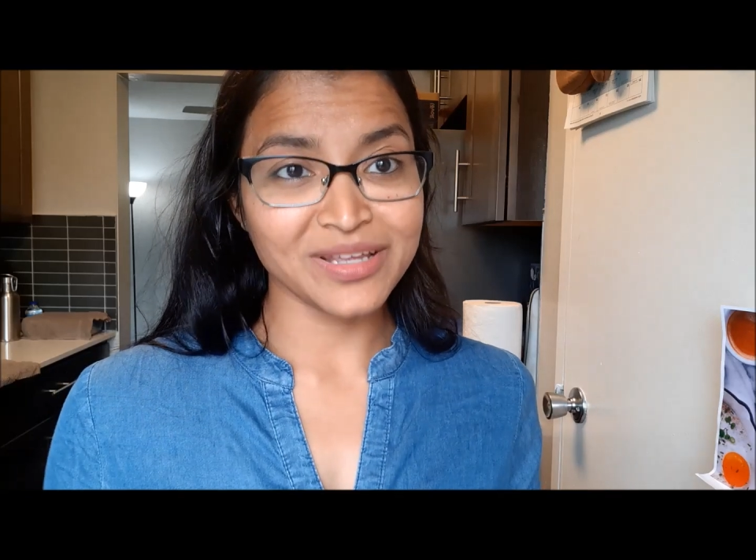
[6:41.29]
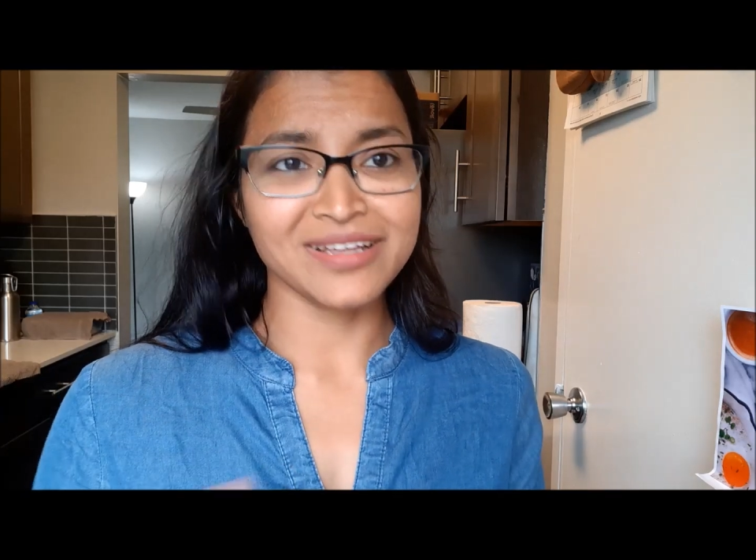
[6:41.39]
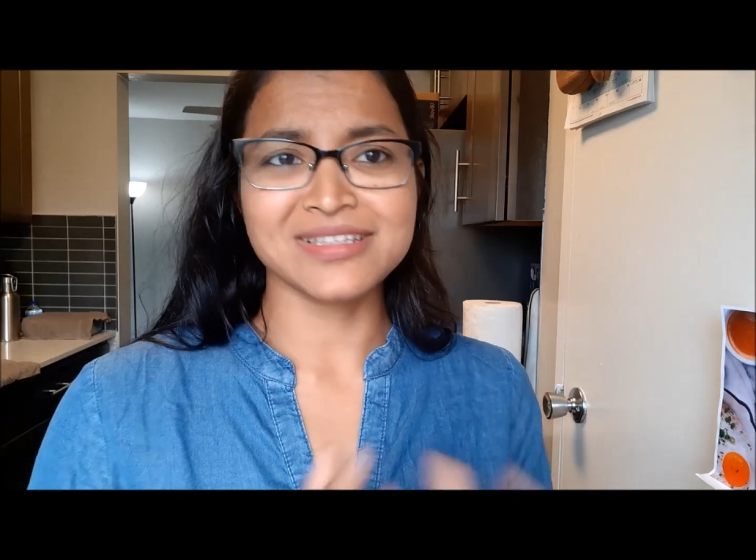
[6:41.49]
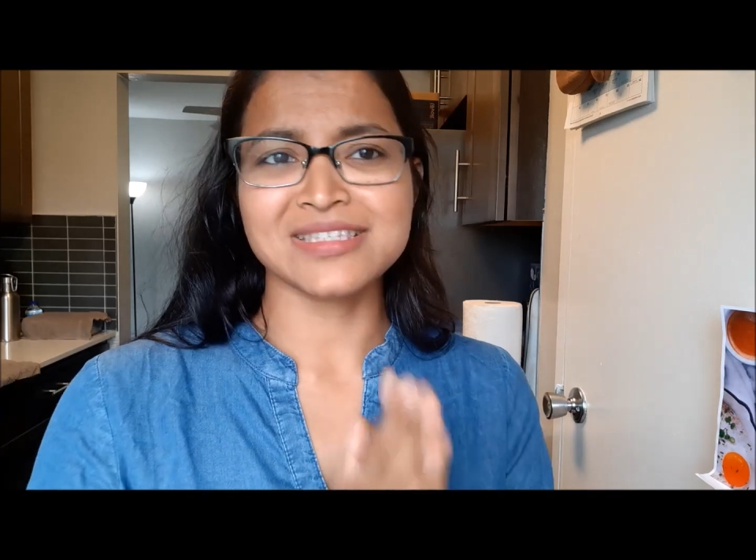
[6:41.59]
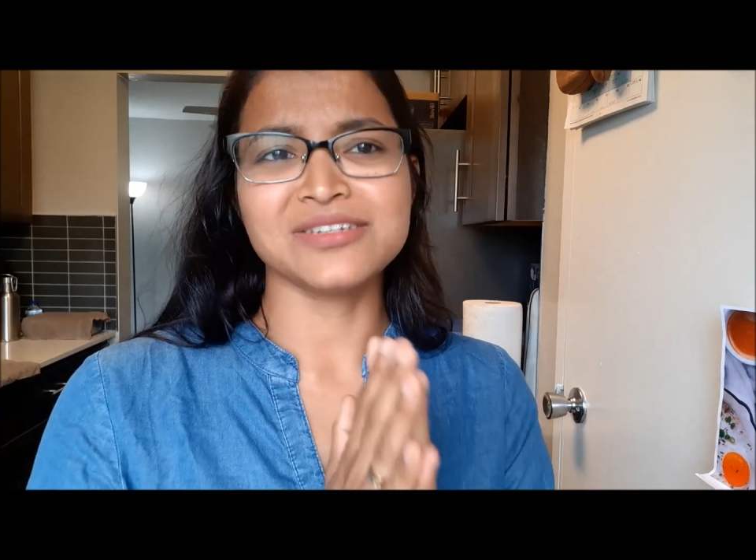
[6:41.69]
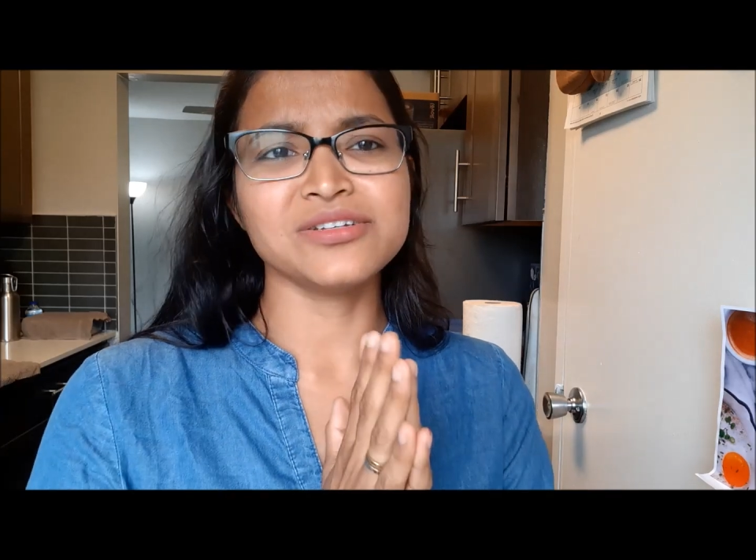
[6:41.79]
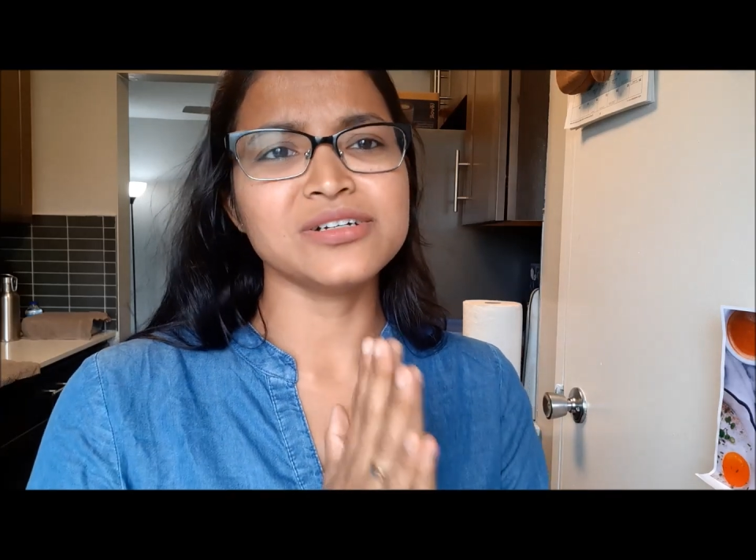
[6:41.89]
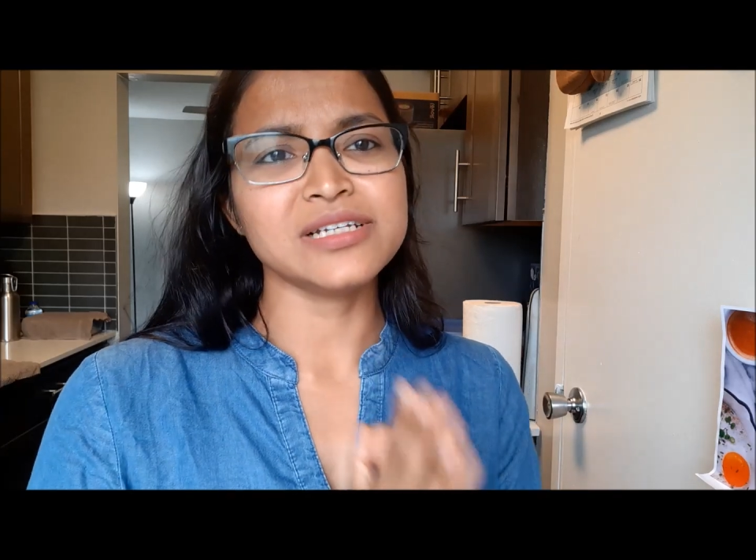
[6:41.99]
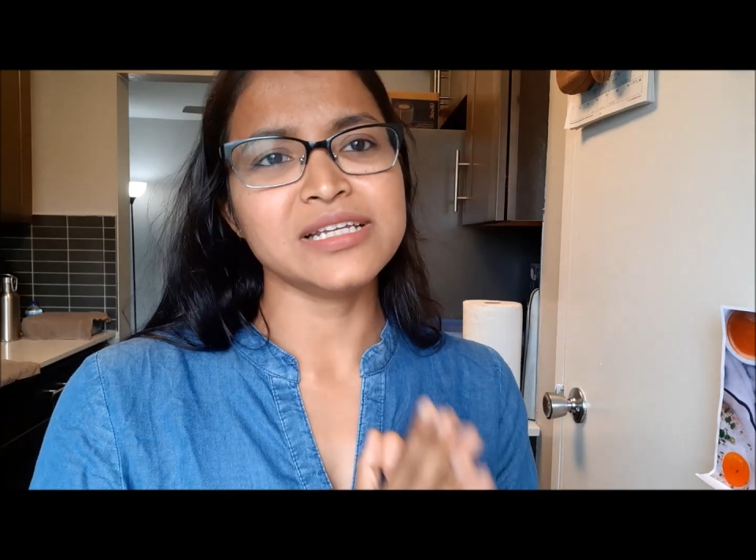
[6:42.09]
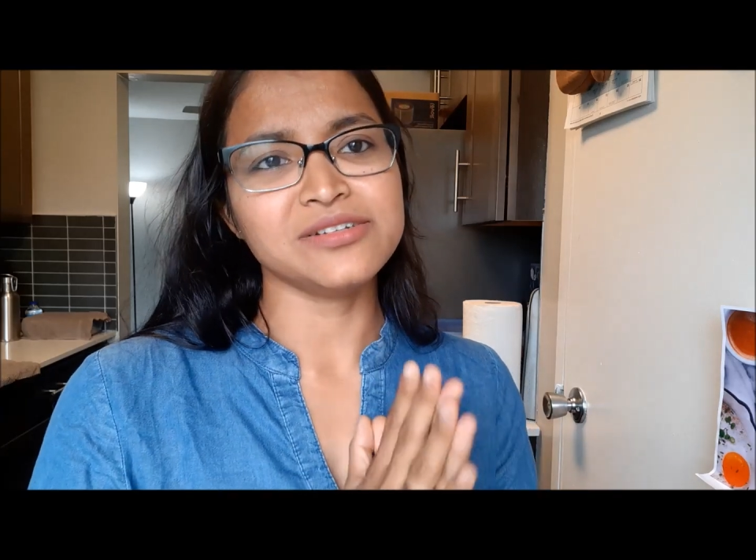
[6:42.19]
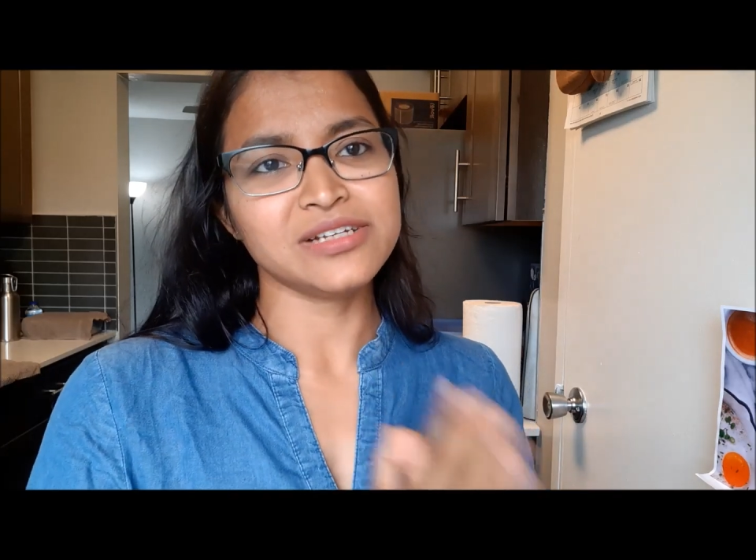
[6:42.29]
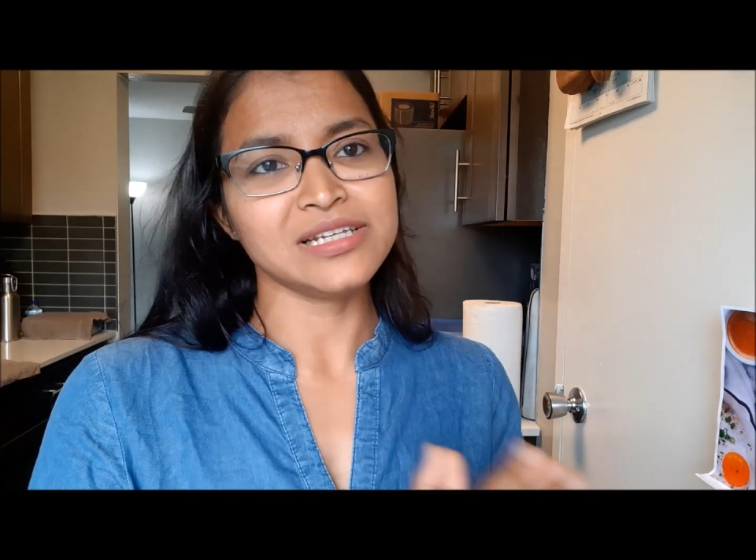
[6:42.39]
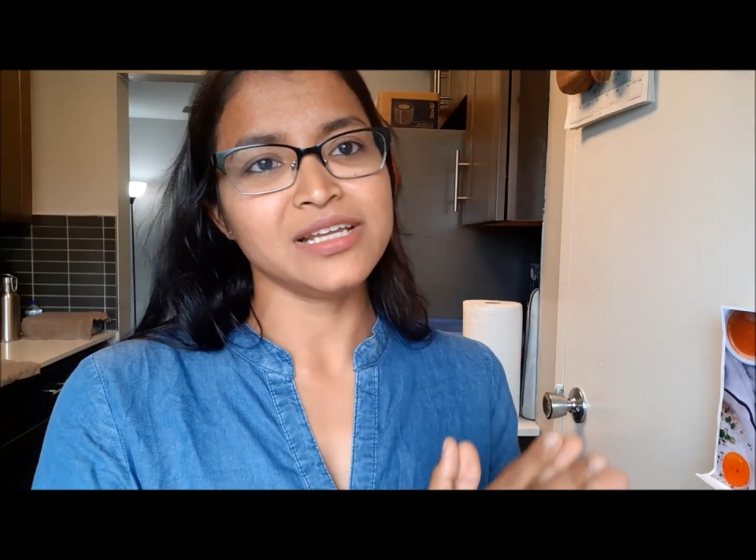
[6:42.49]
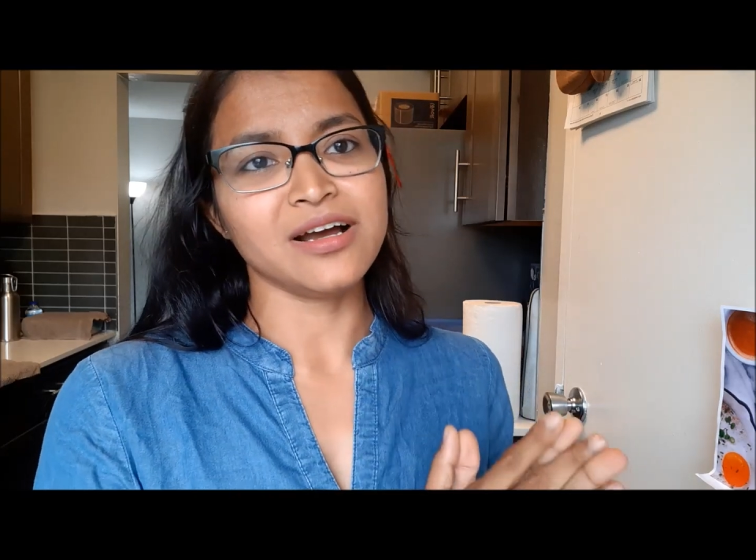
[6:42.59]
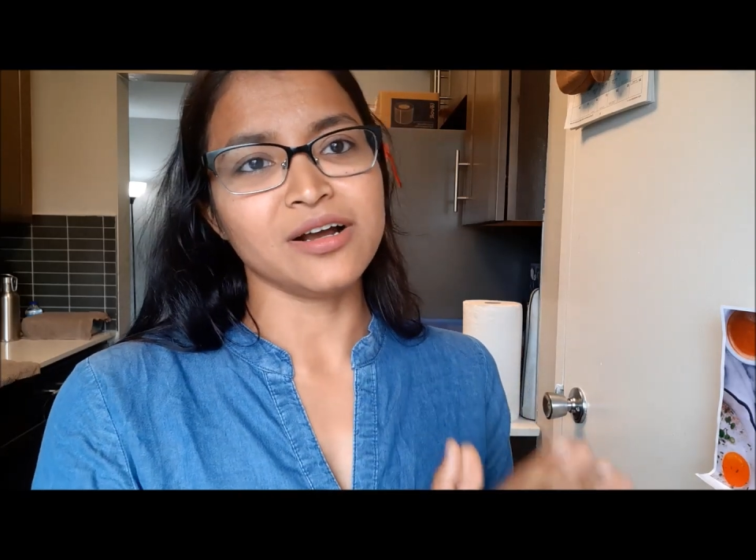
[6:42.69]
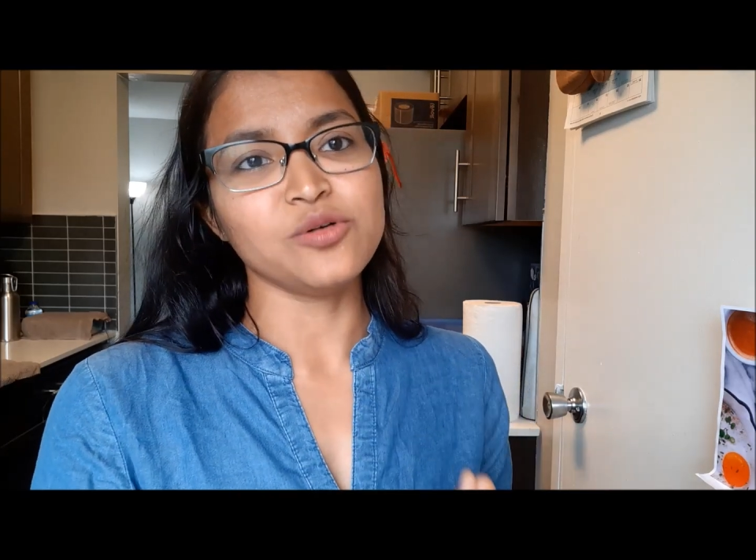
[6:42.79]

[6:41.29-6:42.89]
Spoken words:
it's really a